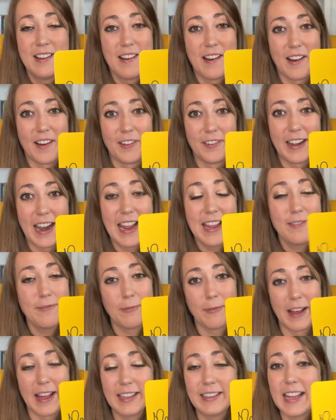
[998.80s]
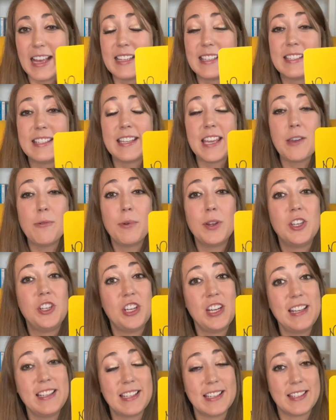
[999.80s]
All right, well, let's see what
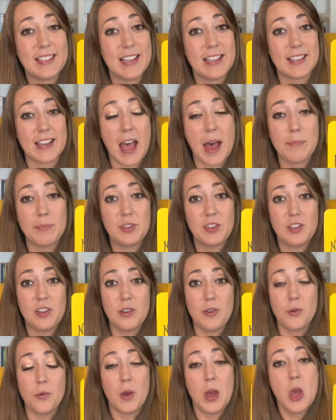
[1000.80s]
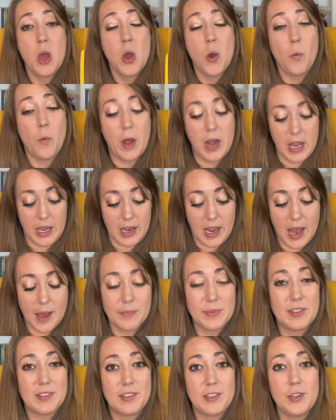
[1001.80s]
Jesus is up to when it
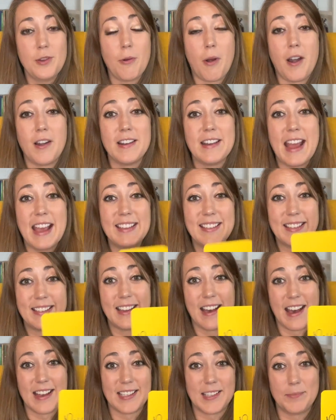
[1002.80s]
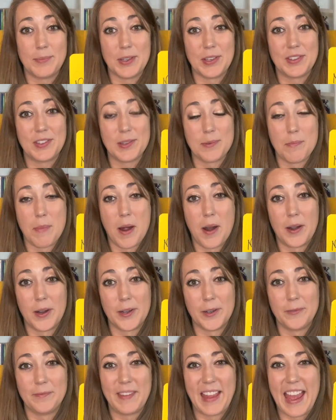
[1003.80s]
comes to our next gospel
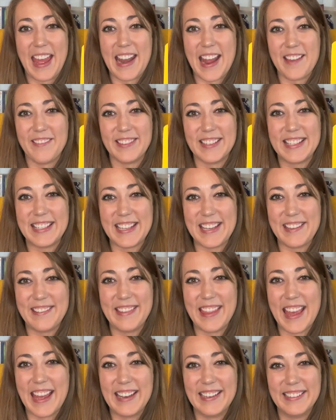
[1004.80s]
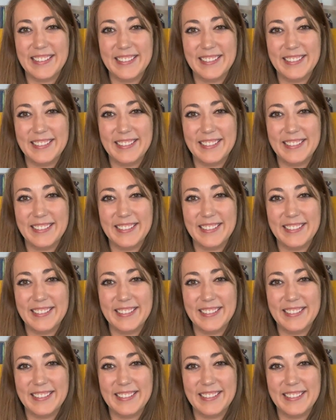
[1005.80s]
tomorrow. And I will see you then.